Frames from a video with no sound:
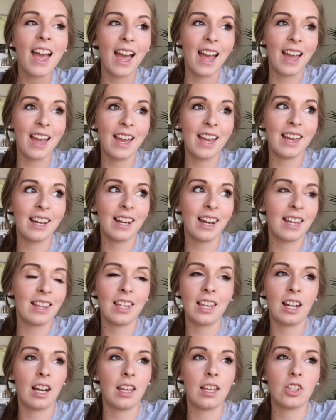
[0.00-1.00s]
and, and
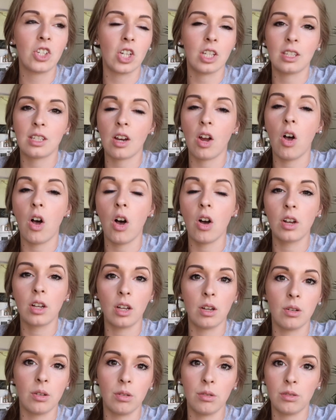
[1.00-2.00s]
then it just all
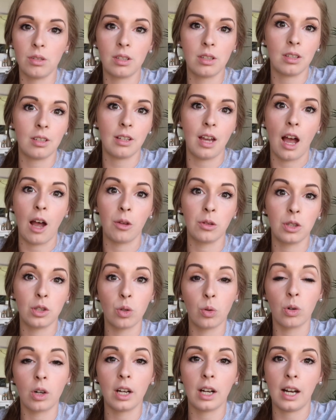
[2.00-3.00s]
goes out the
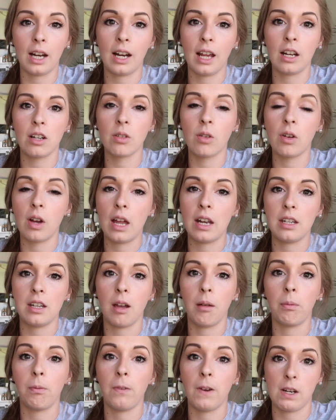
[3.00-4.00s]
door and I don't end up